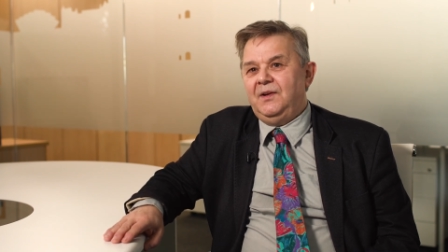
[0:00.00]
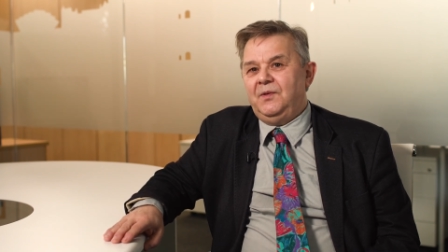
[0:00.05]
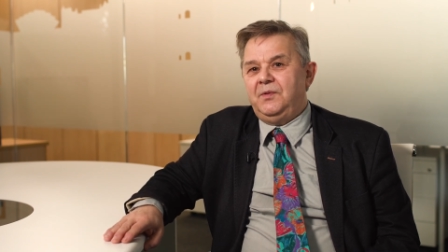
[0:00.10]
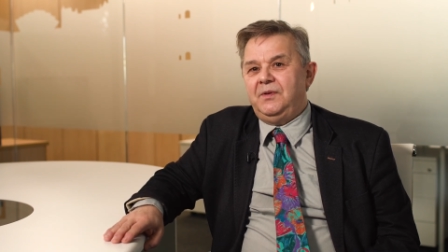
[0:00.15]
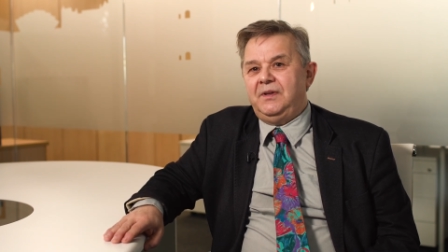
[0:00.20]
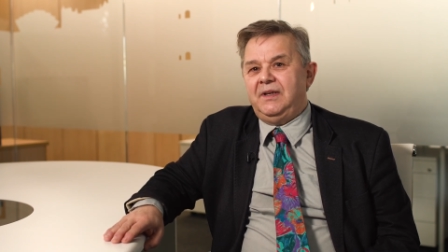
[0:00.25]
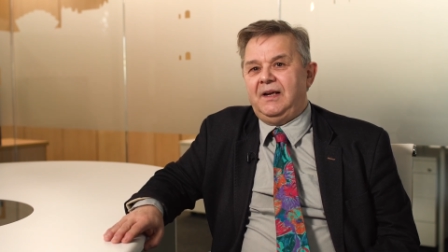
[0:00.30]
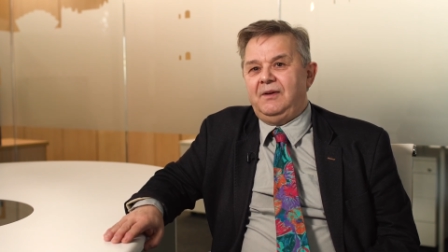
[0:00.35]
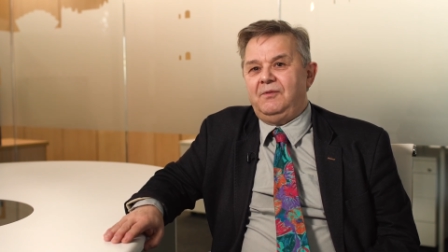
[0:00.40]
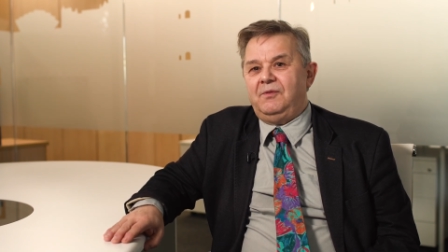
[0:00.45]

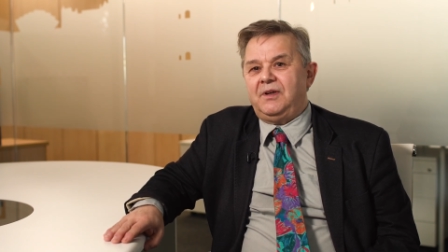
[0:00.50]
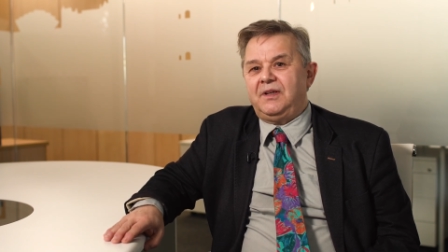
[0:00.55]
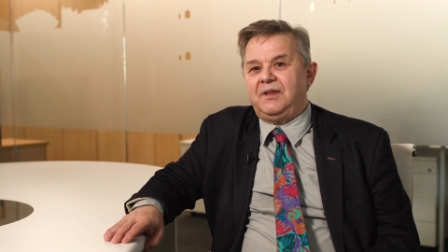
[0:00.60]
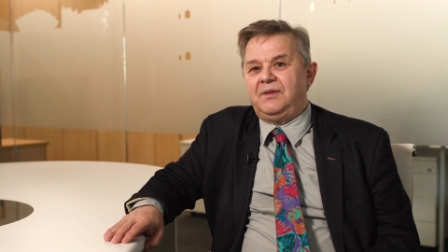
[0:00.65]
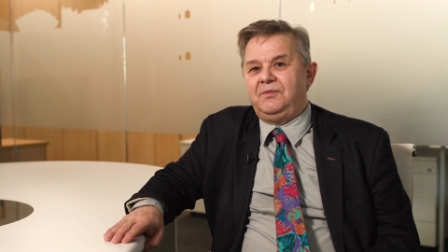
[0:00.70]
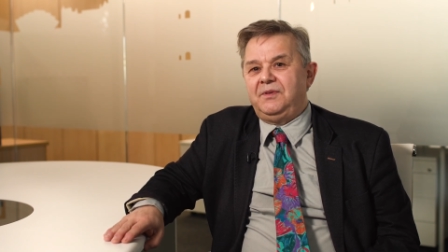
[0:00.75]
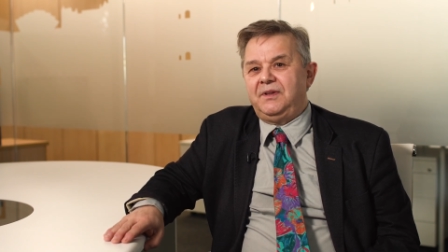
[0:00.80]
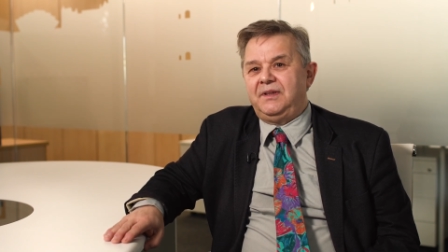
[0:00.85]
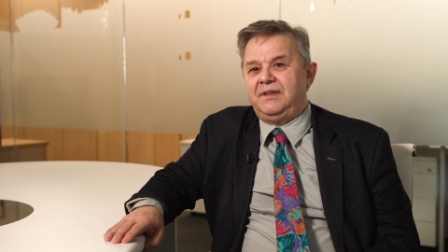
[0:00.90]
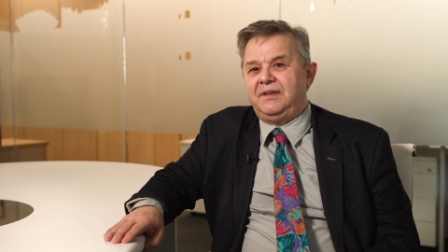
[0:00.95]
where I
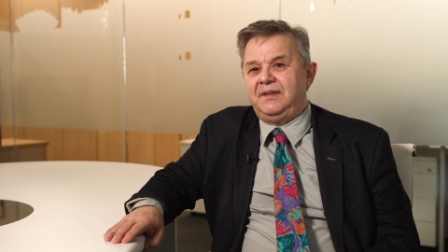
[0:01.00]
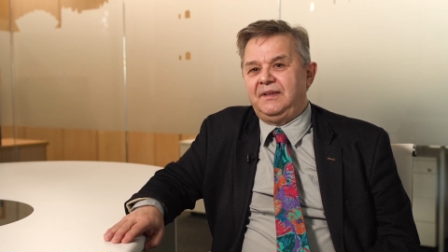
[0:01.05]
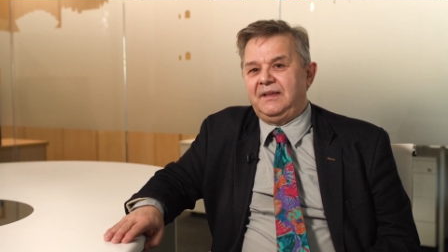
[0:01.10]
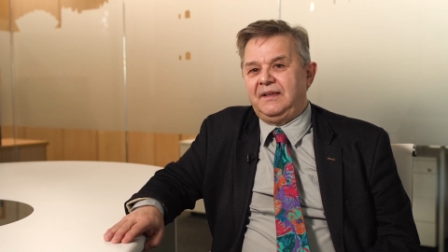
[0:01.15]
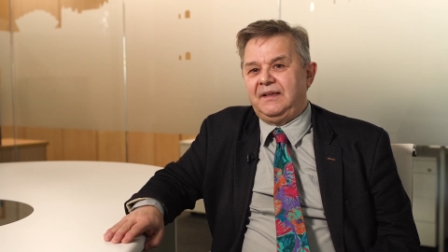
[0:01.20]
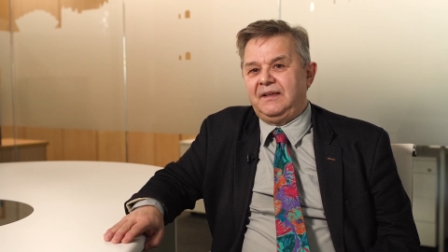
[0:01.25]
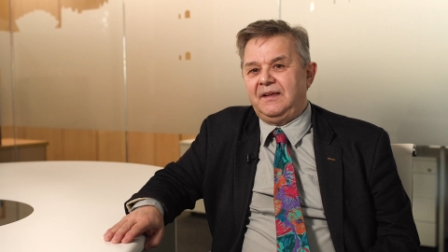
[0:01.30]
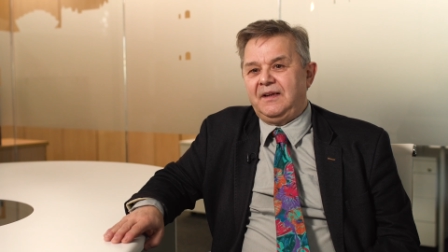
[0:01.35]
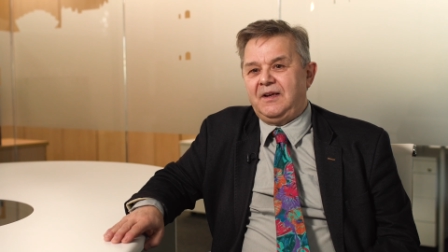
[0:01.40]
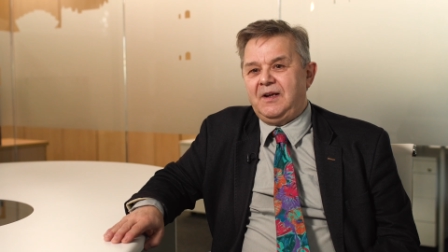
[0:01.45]
worked with
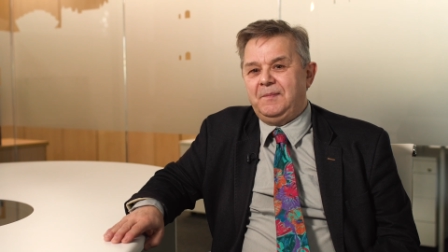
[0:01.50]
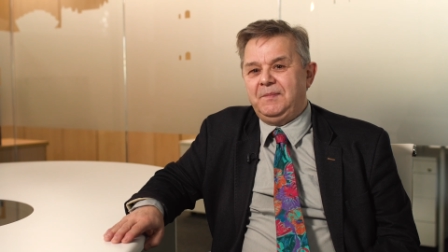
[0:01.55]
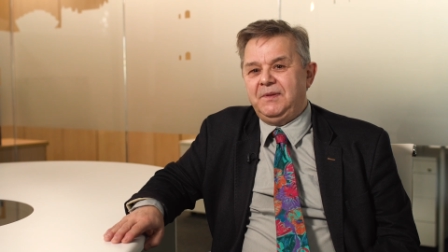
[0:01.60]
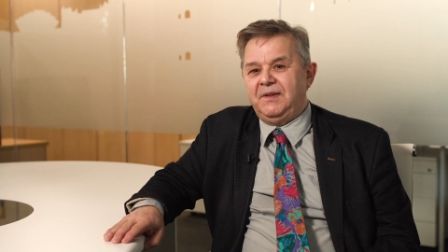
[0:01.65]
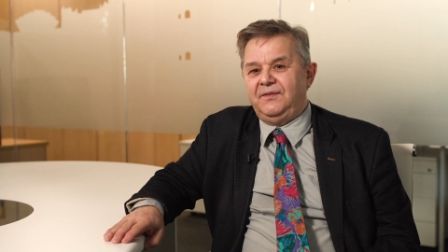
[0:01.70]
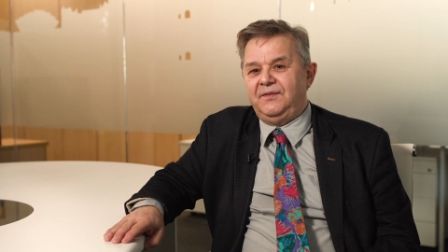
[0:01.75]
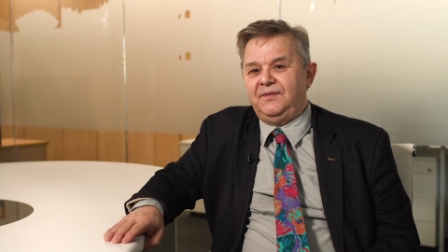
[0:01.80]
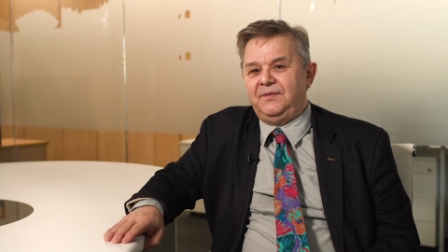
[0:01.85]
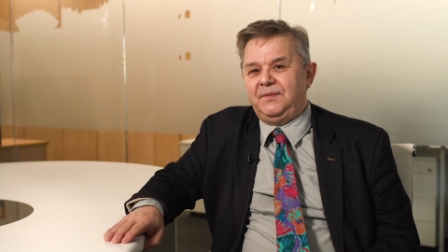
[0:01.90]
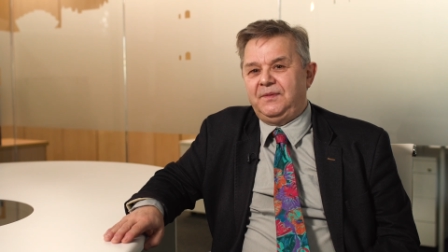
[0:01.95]
a couple
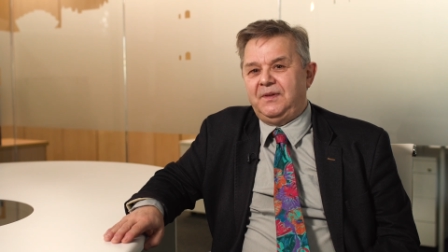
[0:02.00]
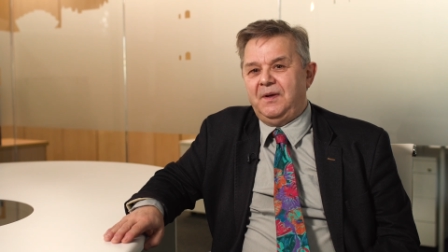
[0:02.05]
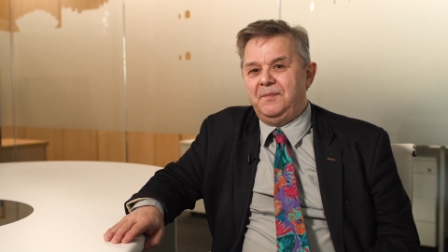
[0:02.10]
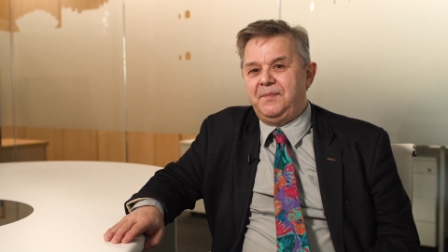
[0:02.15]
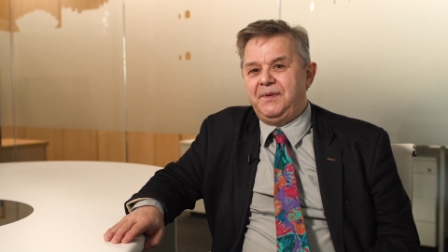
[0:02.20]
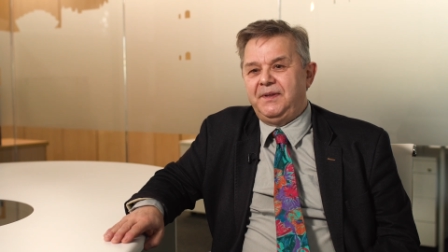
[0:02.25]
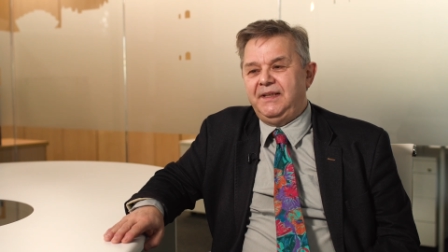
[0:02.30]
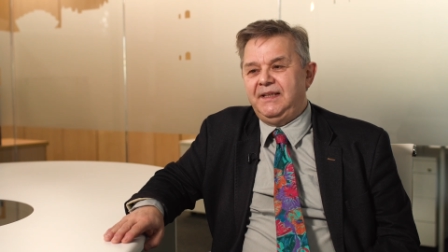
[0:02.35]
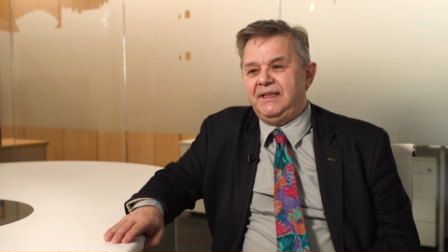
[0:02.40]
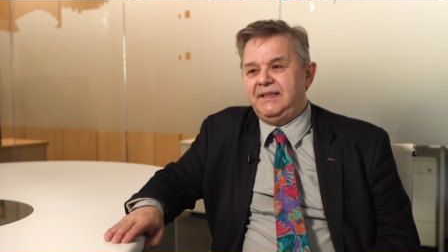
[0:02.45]
of
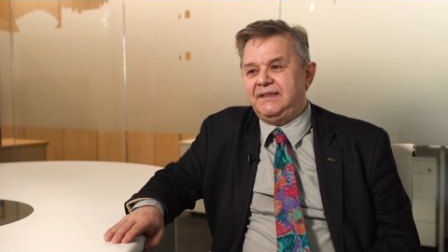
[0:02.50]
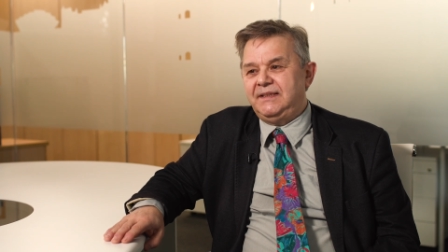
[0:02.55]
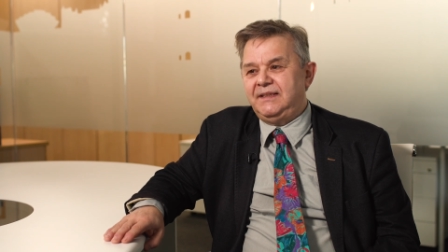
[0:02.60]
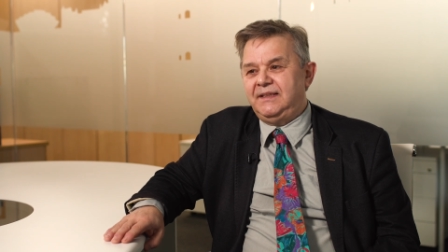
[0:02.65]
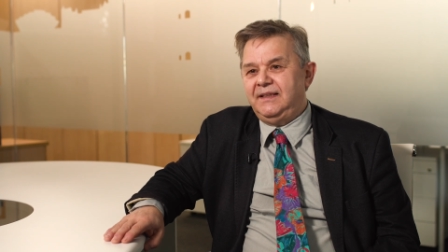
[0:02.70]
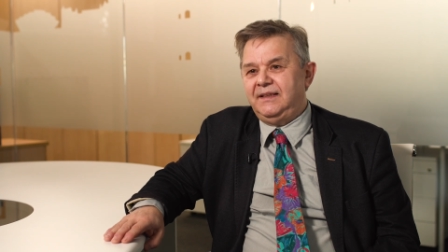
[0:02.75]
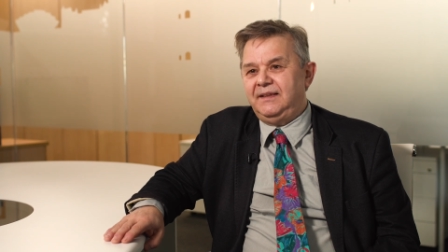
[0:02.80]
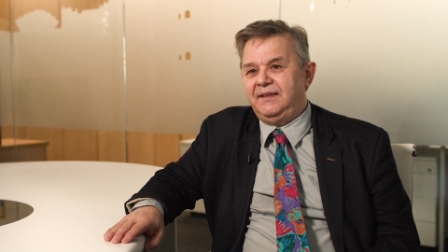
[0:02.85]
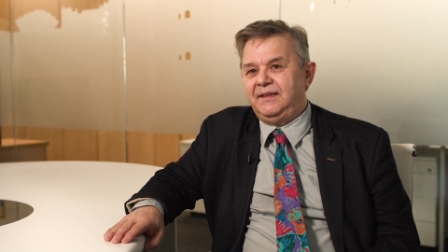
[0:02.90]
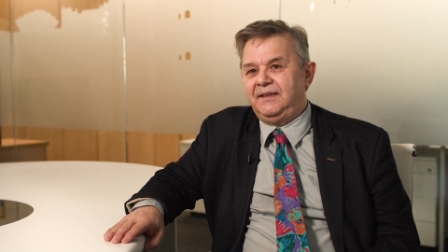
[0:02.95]
companies
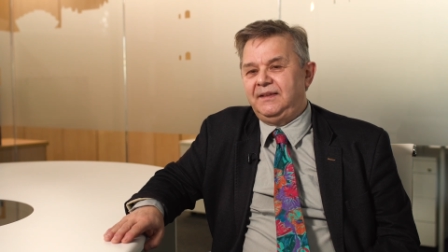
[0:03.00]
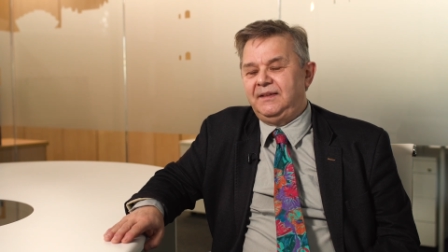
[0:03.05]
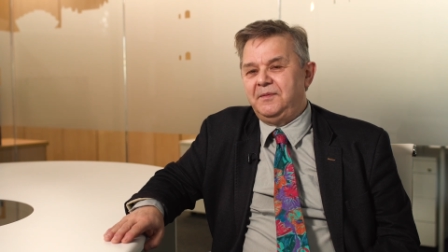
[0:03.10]
that